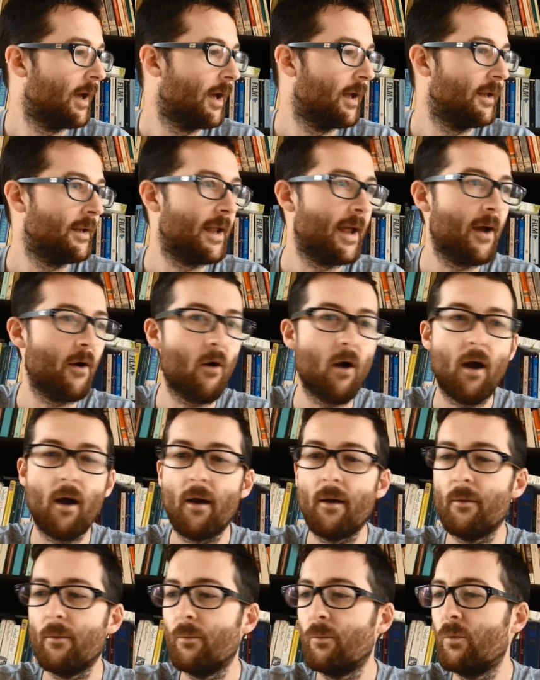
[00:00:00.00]
Now,
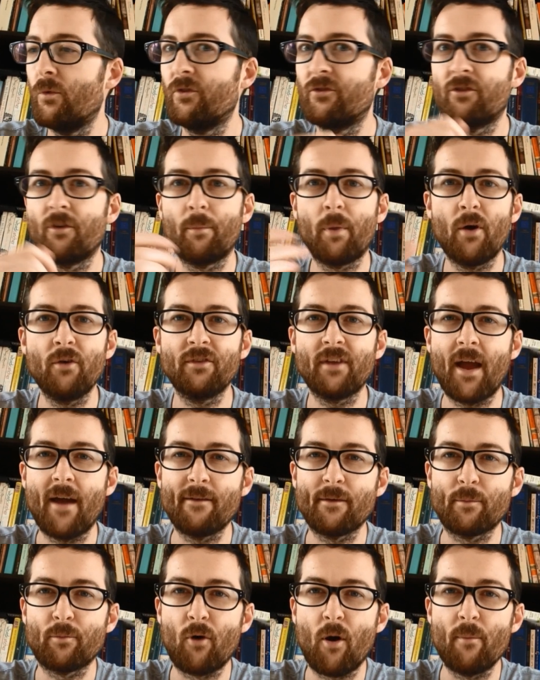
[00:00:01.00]
I was supposed to have
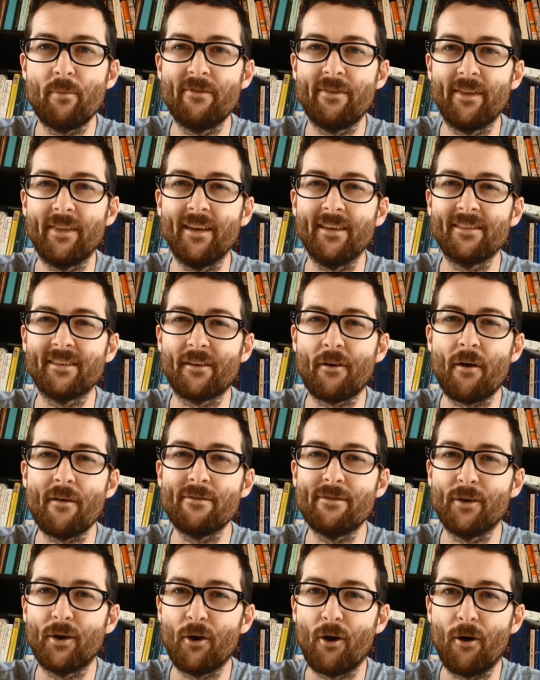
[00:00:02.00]
a prop for this and I
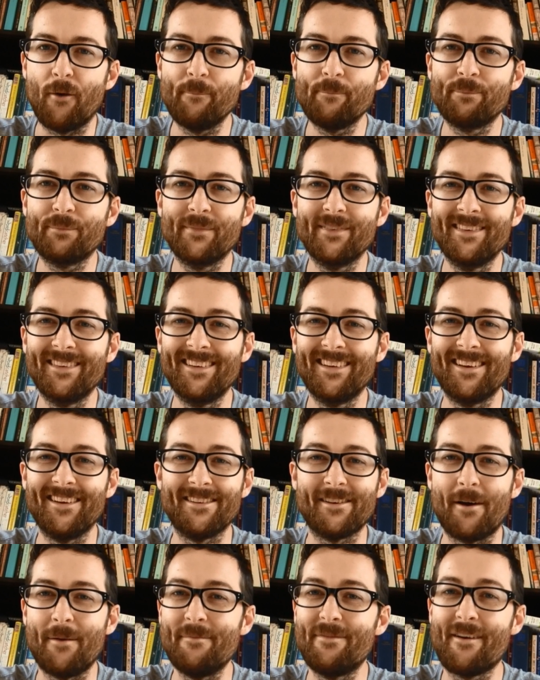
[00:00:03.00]
forgot, because
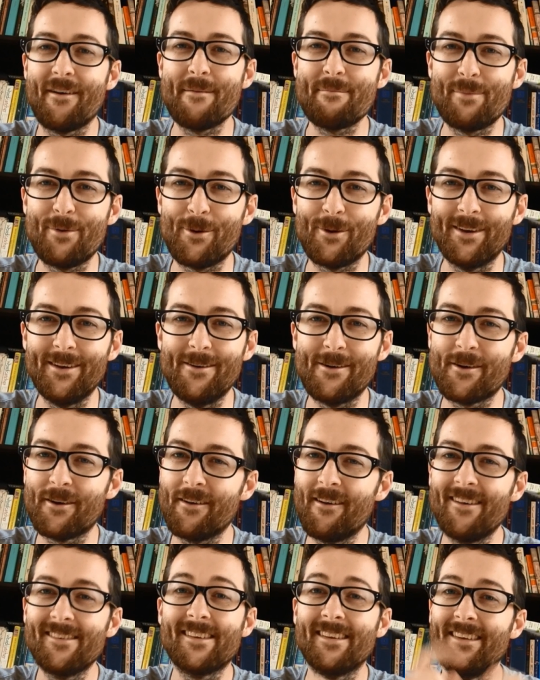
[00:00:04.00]
I'm very poorly
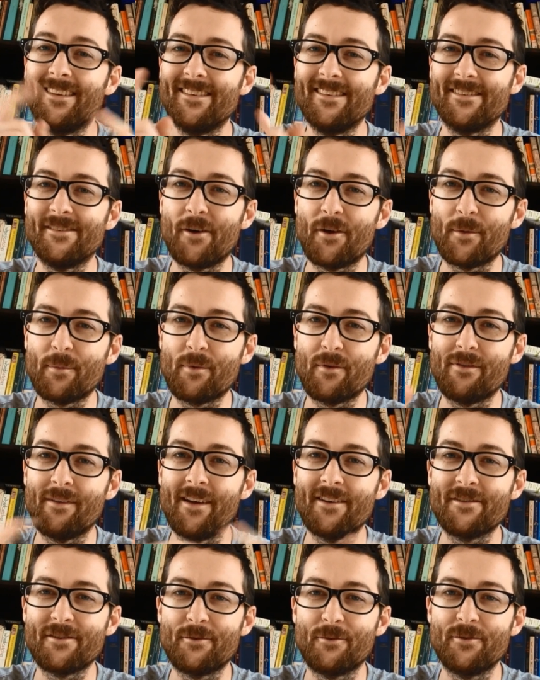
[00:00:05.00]
organised and this is not a
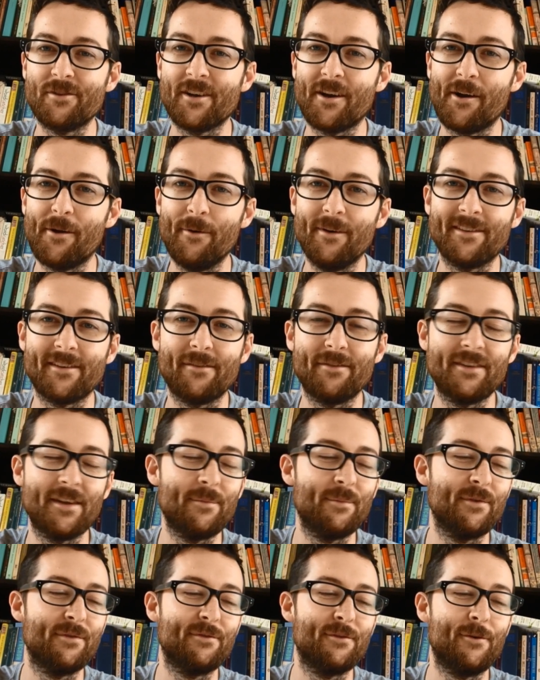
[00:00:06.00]
professional show, as I've said
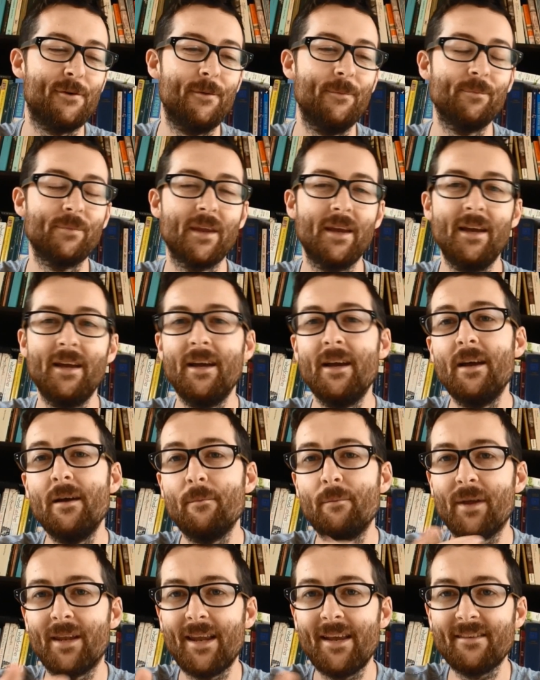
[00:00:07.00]
before.
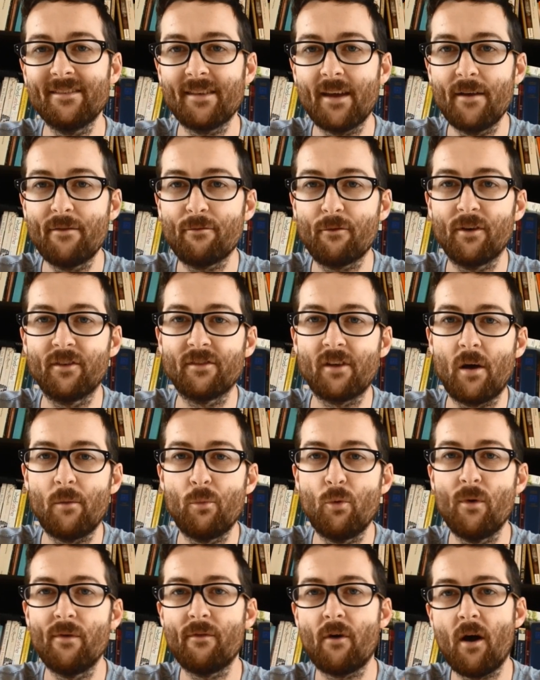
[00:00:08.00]
But let's say, for
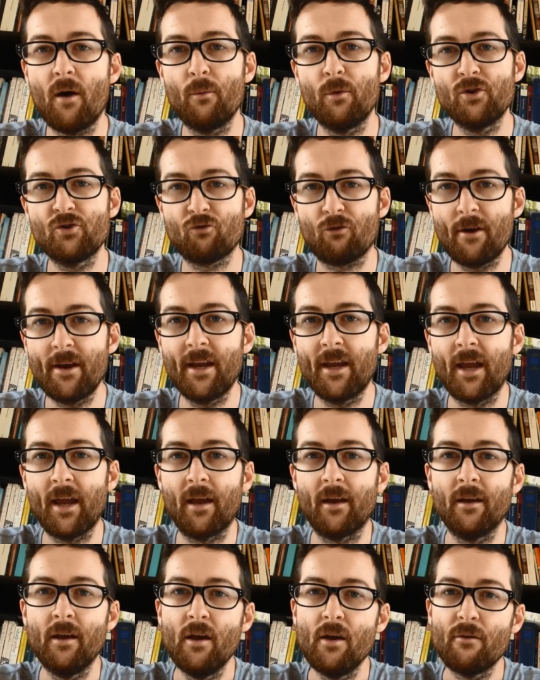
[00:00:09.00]
example, if I were
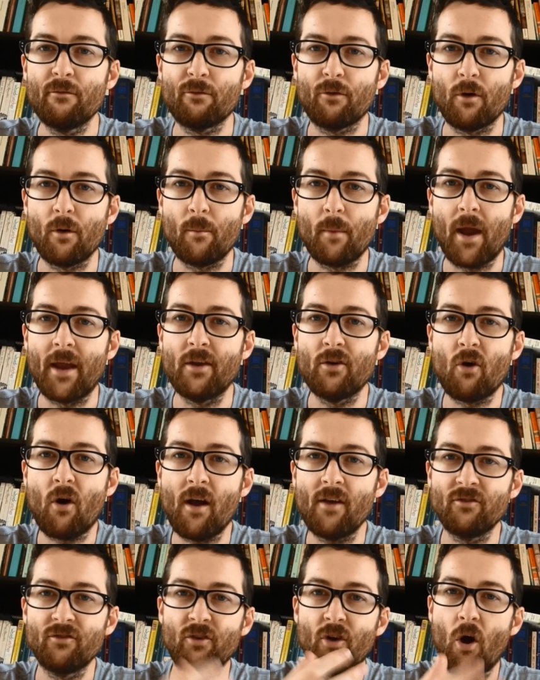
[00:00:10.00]
drinking from a
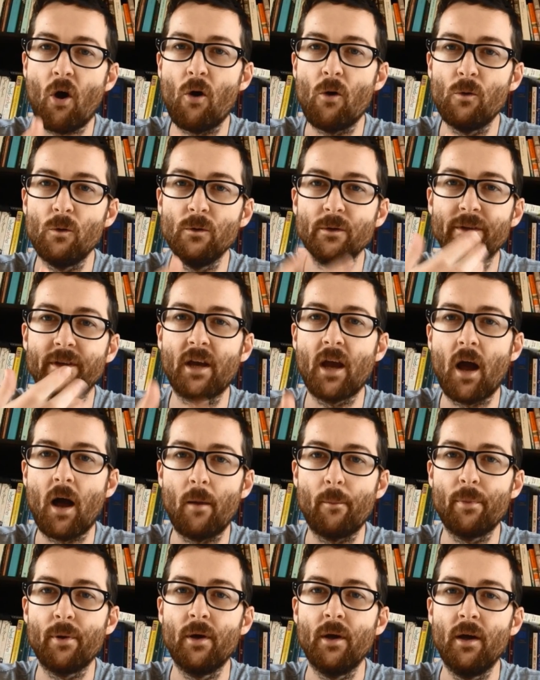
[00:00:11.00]
nice cold
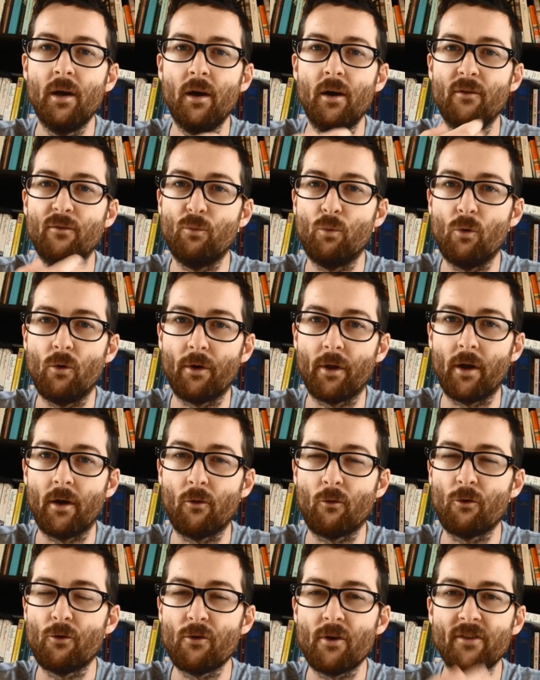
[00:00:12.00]
cup of water,
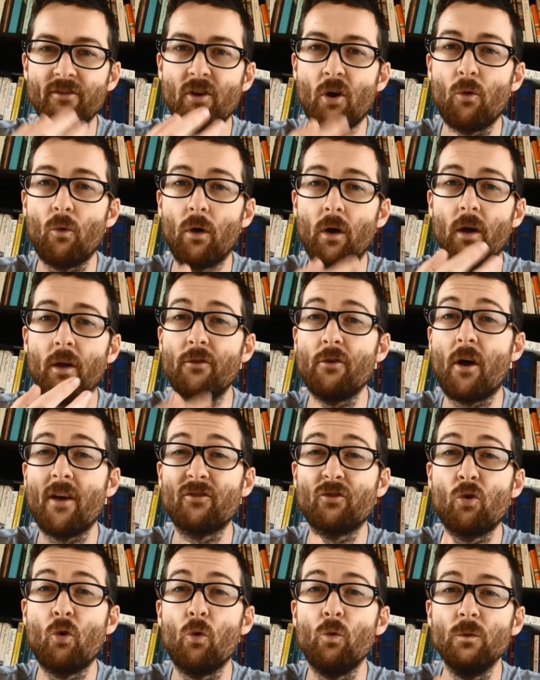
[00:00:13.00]
or a nice
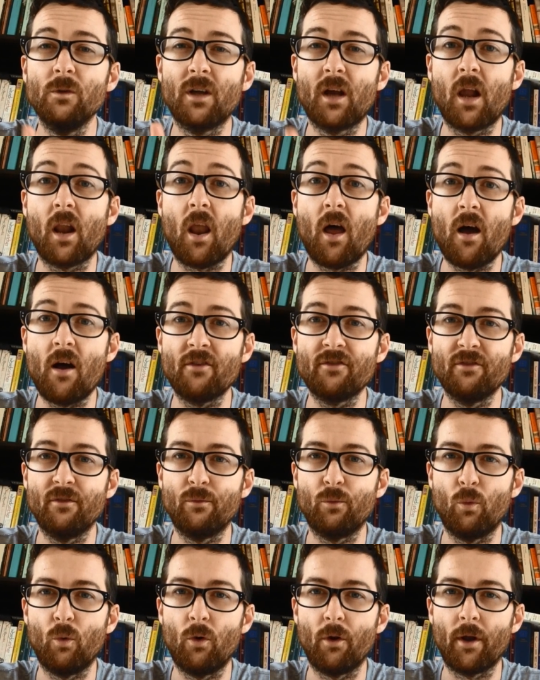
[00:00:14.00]
cool glass of
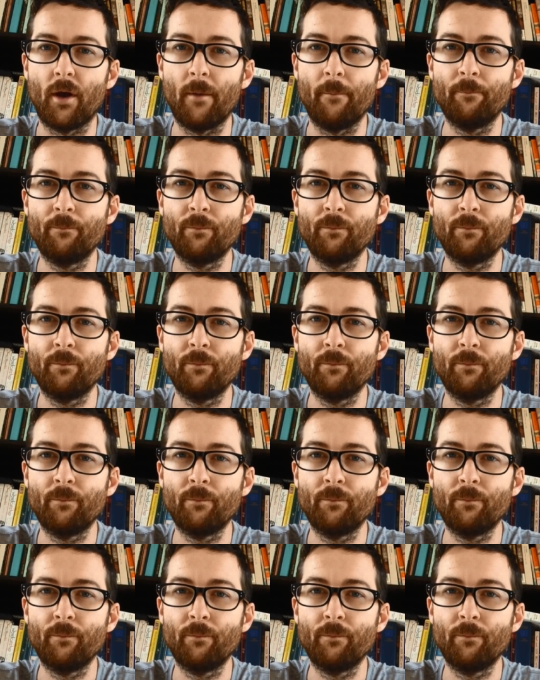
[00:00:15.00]
water,